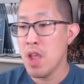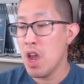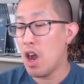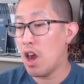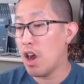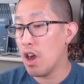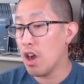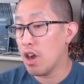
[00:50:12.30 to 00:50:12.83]

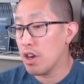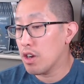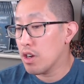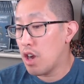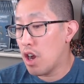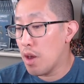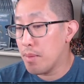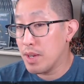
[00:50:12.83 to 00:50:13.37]

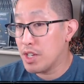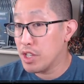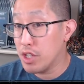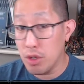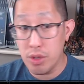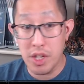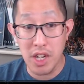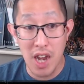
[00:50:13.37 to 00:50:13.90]
Our army
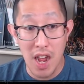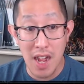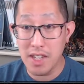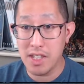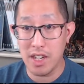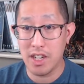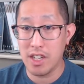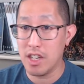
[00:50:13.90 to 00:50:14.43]
still denies
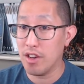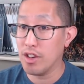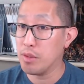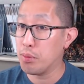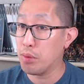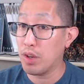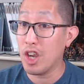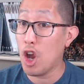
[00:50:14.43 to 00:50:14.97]
secondaries
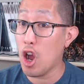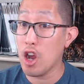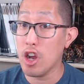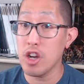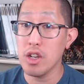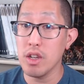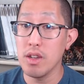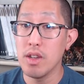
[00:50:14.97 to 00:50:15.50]
pretty
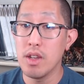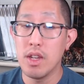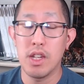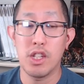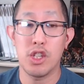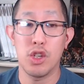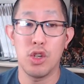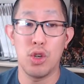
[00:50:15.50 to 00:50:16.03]
hard.
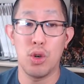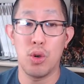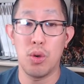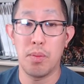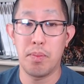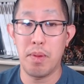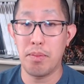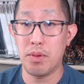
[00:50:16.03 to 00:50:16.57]

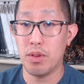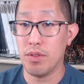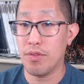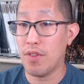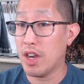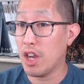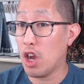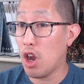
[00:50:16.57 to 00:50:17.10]
So people
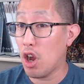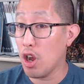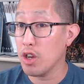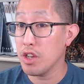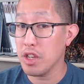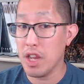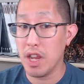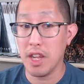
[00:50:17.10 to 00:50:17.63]
find it
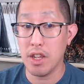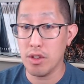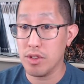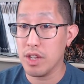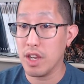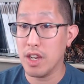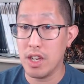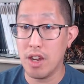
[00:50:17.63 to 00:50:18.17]
hard to take kill
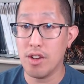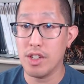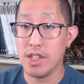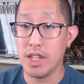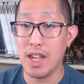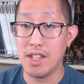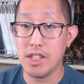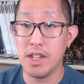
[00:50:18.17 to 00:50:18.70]
secondaries
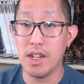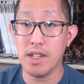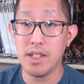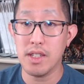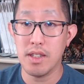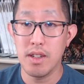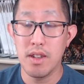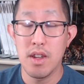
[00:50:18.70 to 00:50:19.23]
against
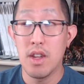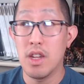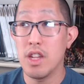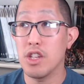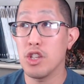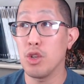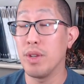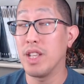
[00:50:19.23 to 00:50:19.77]
us.
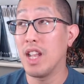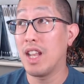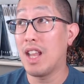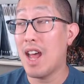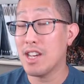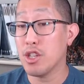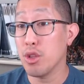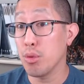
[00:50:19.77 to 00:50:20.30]
So in the
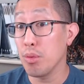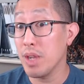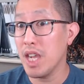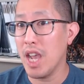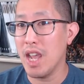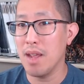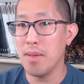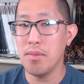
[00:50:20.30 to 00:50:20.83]
last 3
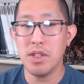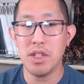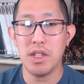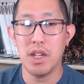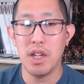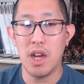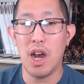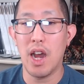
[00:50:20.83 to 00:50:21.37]

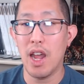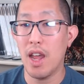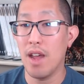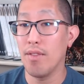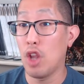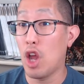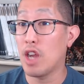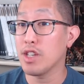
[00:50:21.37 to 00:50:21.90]
games, I
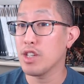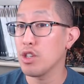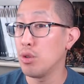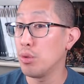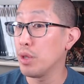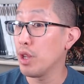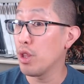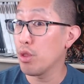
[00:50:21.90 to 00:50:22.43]
have lost
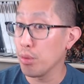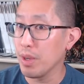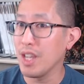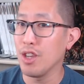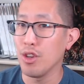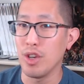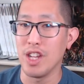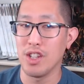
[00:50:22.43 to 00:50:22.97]
only 3
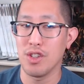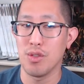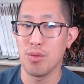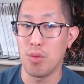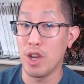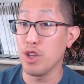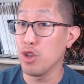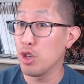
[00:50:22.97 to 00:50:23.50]
units,
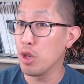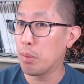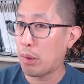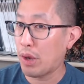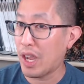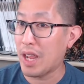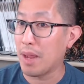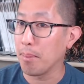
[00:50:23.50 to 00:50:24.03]
1 unit
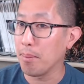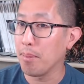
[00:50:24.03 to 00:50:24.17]
per game.